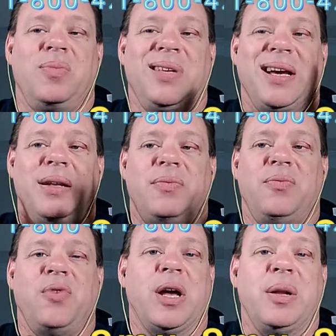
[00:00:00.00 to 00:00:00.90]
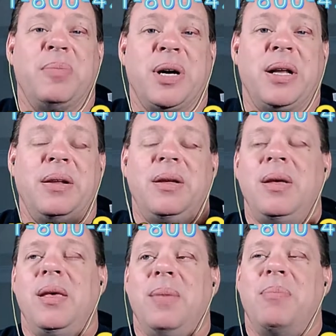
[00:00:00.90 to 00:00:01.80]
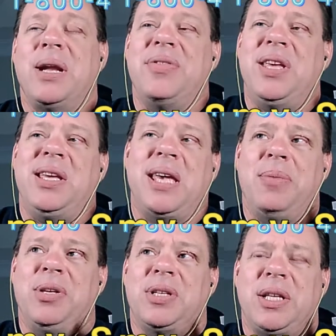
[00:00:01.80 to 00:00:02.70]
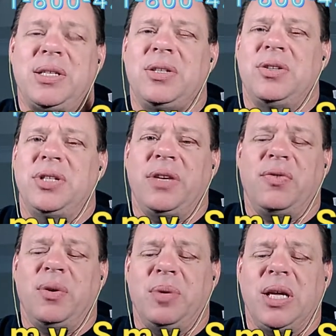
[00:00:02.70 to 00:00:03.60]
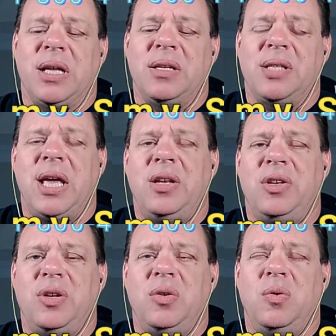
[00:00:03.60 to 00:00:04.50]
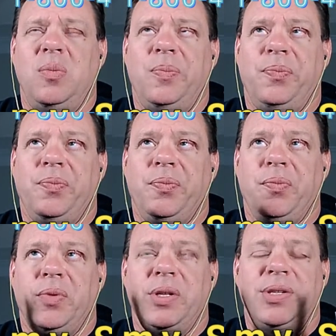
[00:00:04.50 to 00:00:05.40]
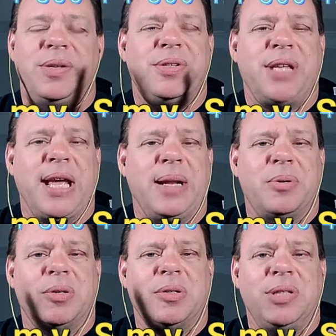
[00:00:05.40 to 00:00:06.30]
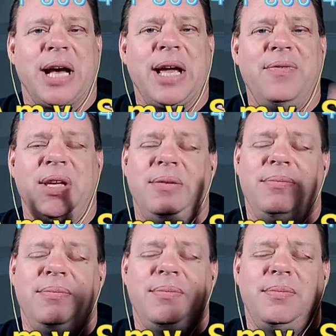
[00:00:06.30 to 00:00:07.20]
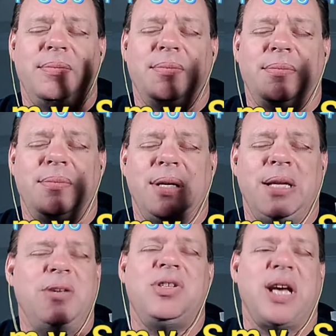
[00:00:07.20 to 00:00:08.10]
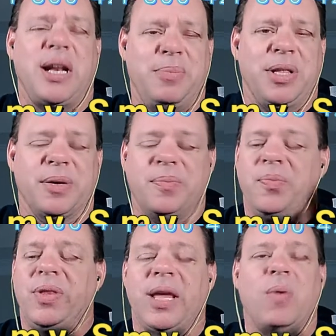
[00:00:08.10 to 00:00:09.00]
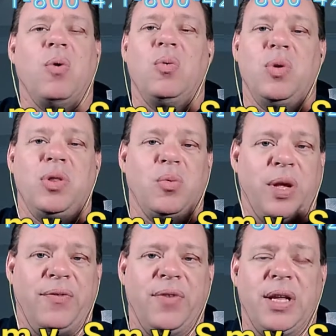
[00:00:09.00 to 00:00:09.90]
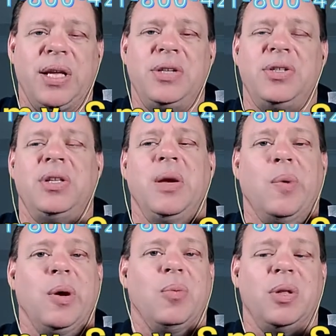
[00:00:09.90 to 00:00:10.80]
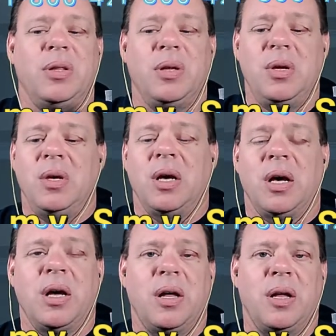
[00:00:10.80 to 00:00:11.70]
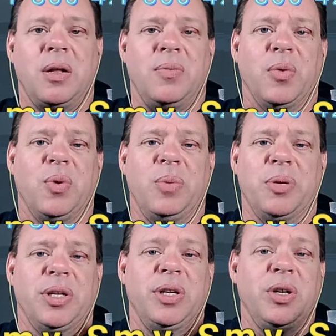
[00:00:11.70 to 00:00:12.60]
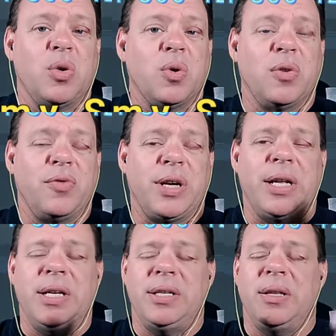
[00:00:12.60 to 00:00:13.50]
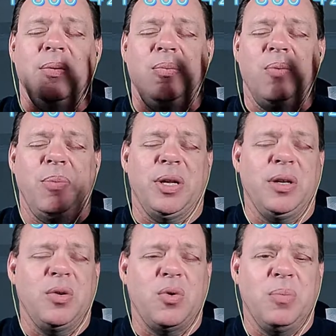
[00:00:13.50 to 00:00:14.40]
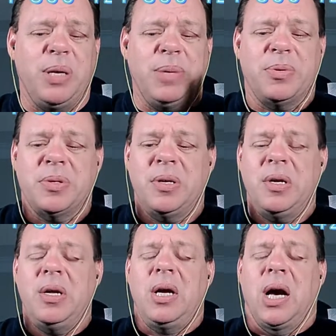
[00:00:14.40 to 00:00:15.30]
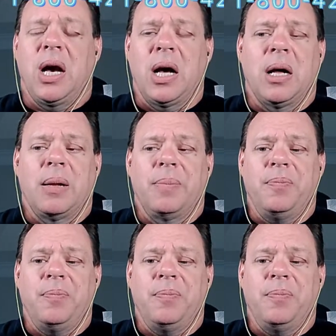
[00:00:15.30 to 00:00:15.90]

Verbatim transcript: kind of frowned upon, but I think Amy Slate's is a little different because they do sustainable diving. You just got to be there. They work with the Reef Foundation. They work with uh, the Rebuilding the Coral Foundation, the Rebuilding Coral people. Um,